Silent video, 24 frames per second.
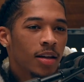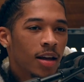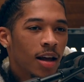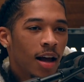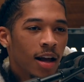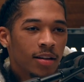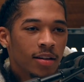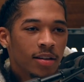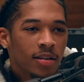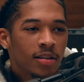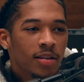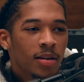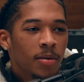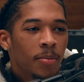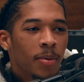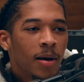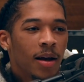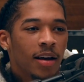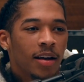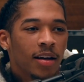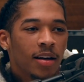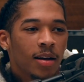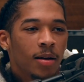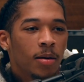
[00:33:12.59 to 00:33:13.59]
I just sit
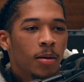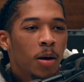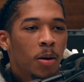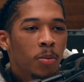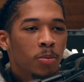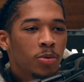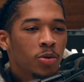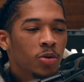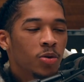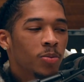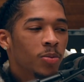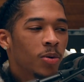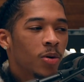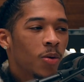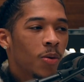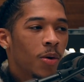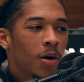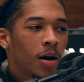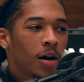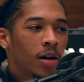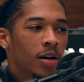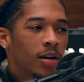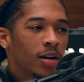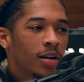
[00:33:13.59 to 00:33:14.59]
back and uh, I'm super
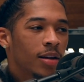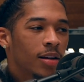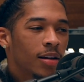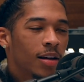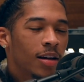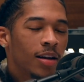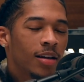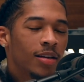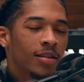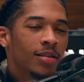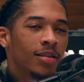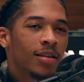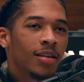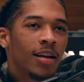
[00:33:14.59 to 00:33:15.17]
quiet in class.